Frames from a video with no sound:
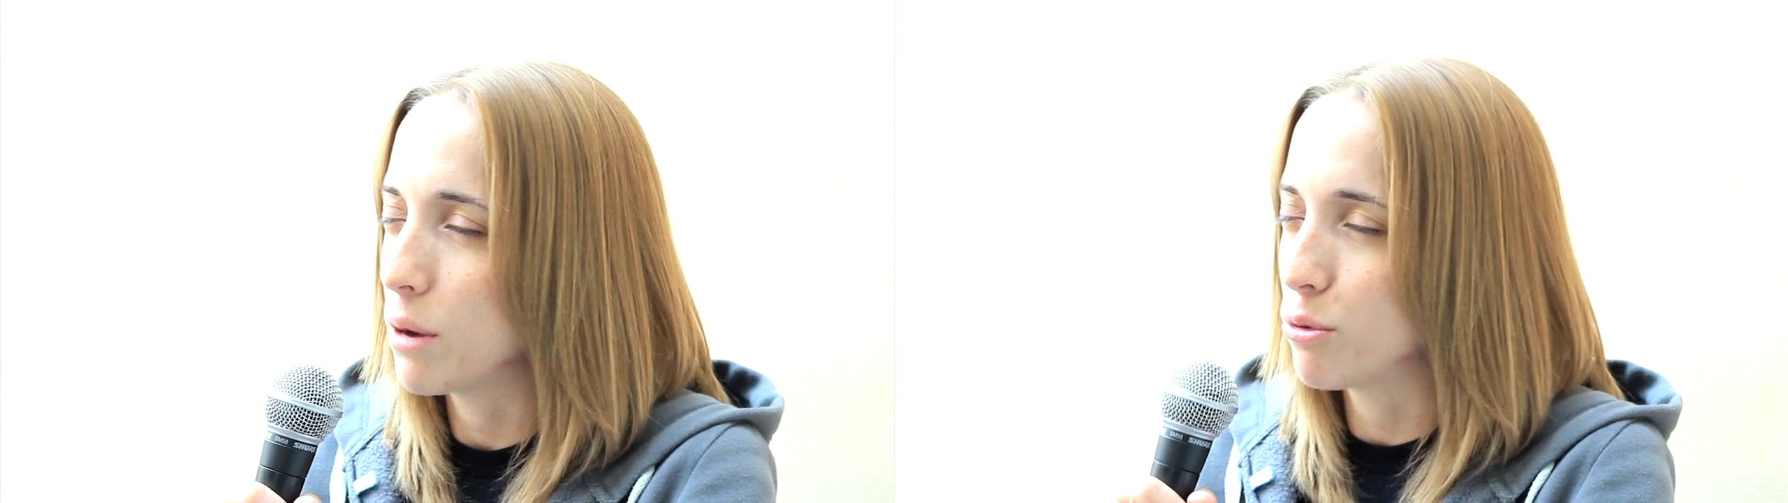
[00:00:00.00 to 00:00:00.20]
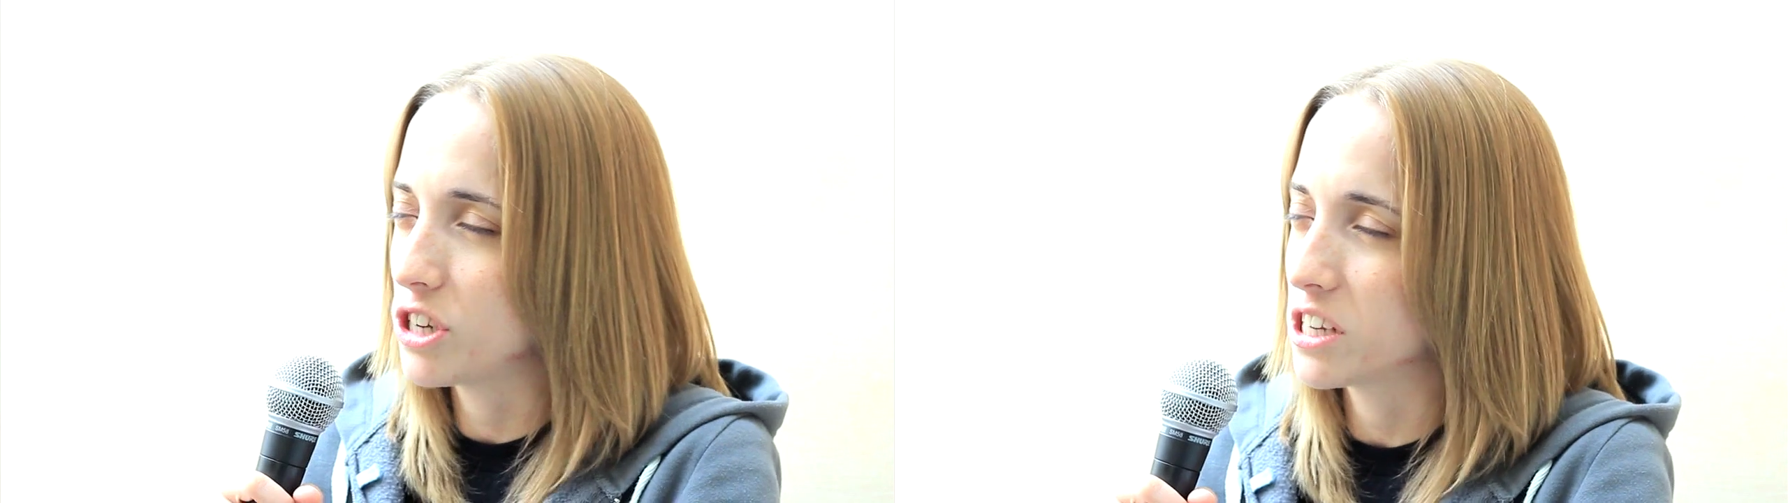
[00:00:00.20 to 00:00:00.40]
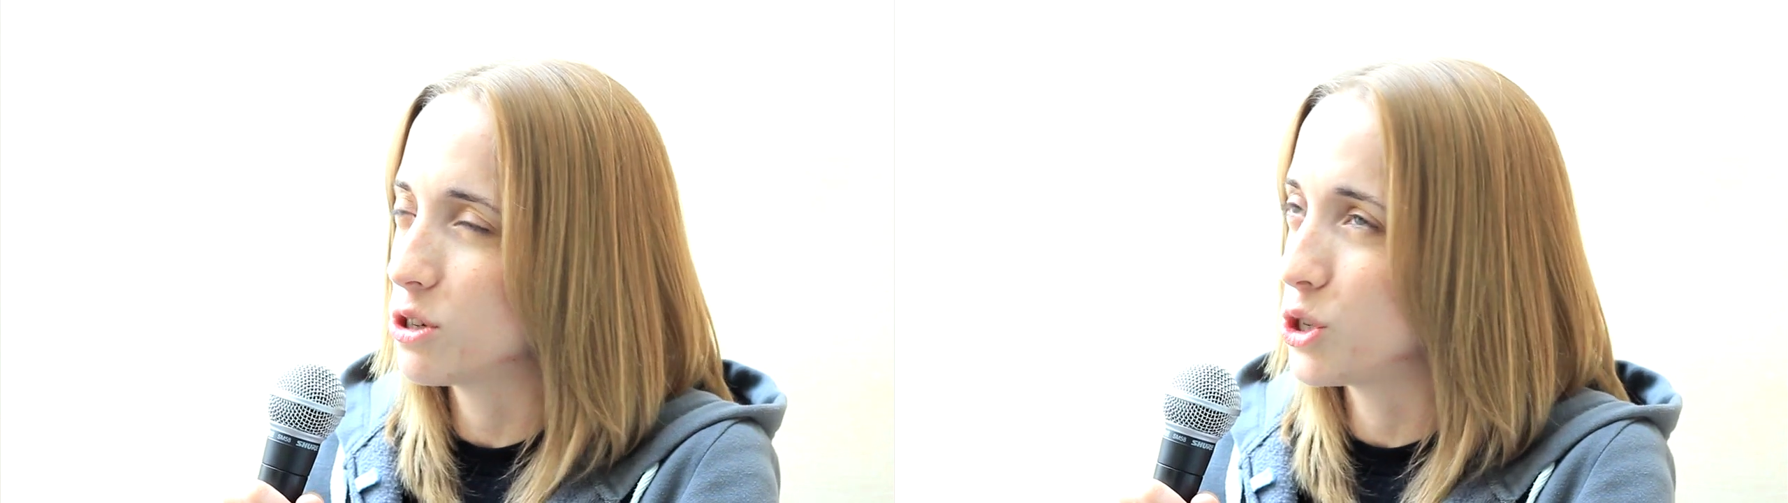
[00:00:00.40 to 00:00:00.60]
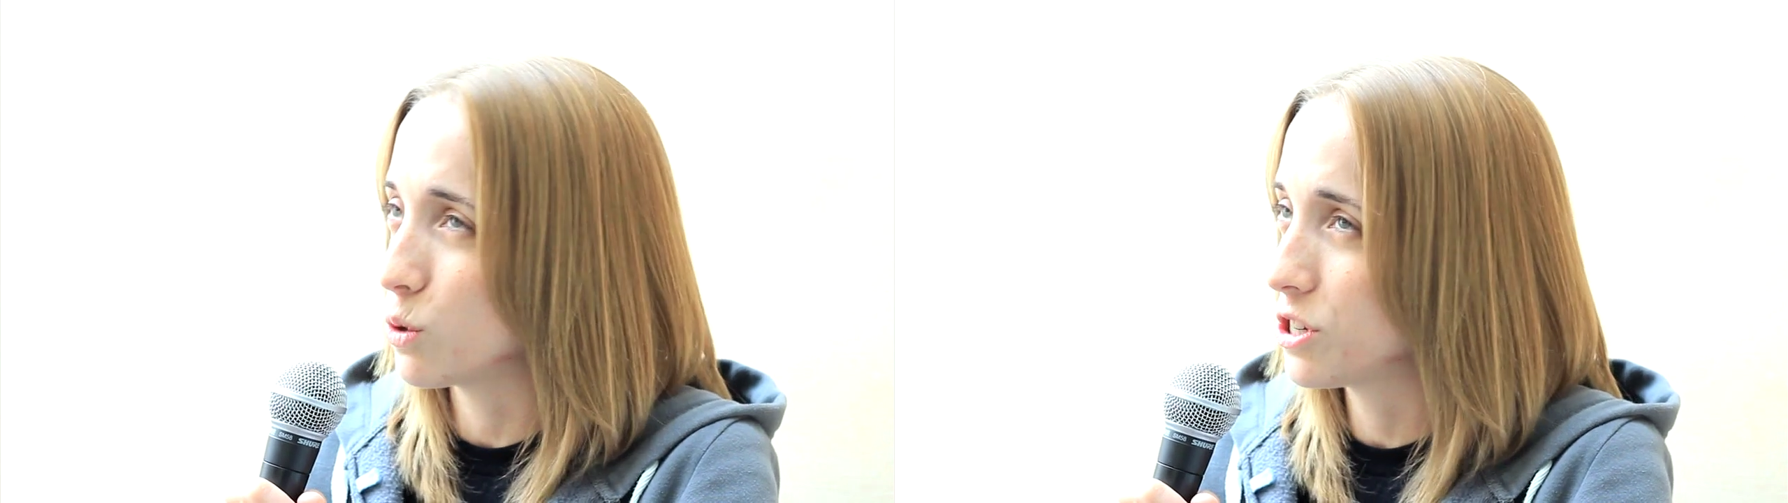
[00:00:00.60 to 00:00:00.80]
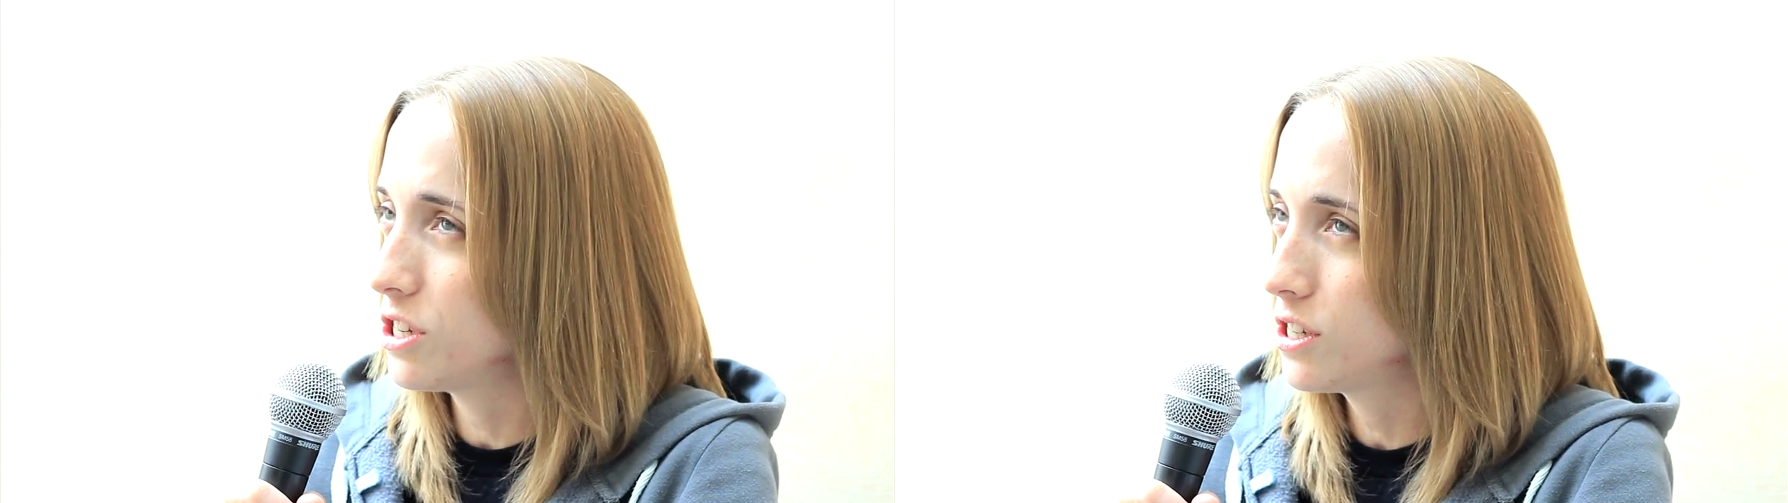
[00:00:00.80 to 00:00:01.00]
and protect their
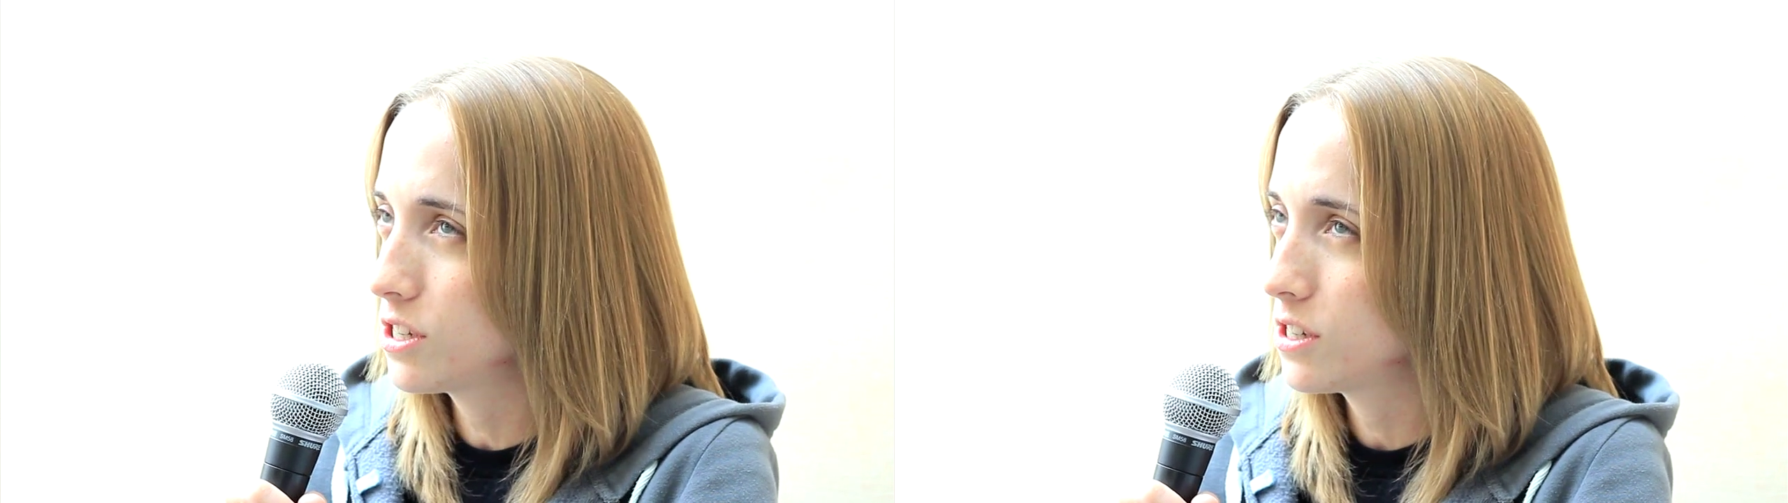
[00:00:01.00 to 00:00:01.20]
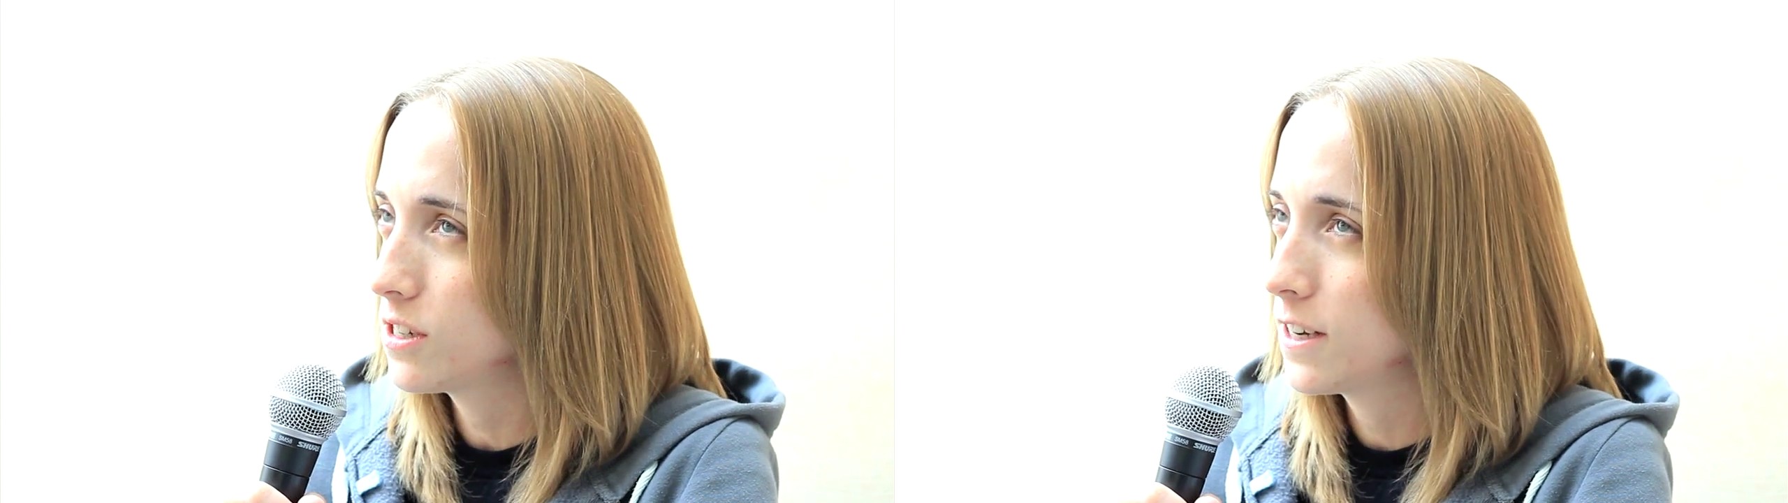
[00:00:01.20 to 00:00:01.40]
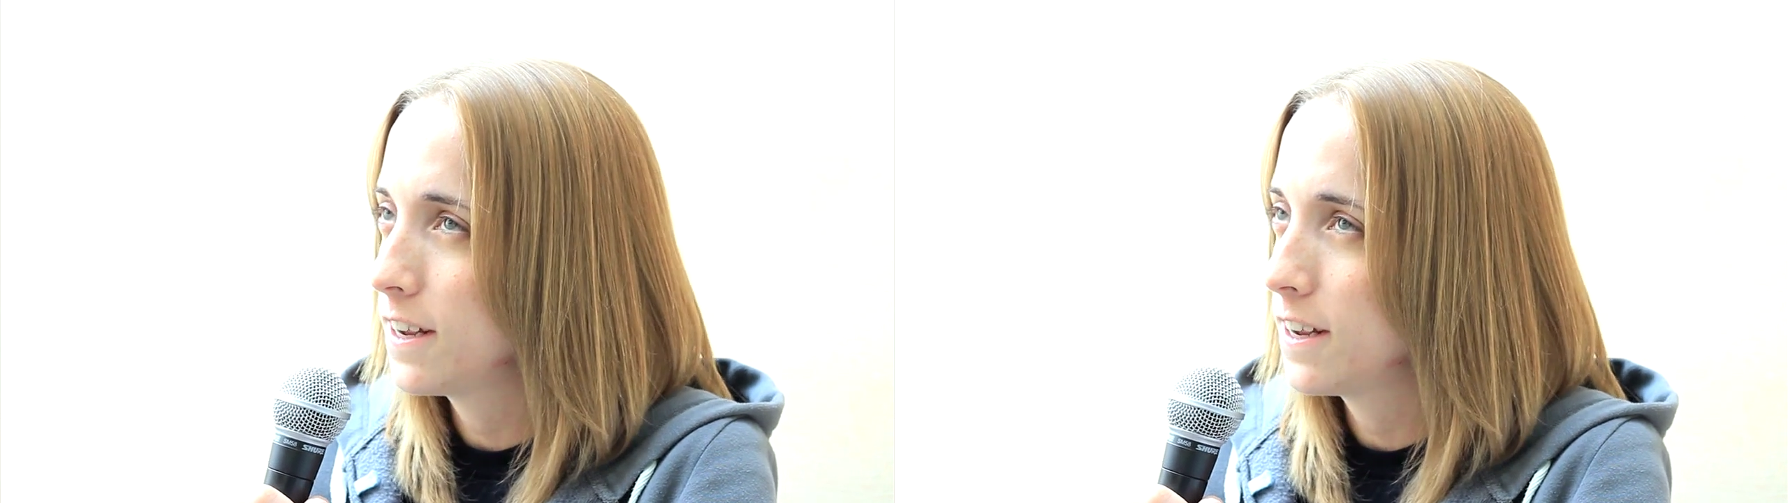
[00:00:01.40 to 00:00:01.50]
sources.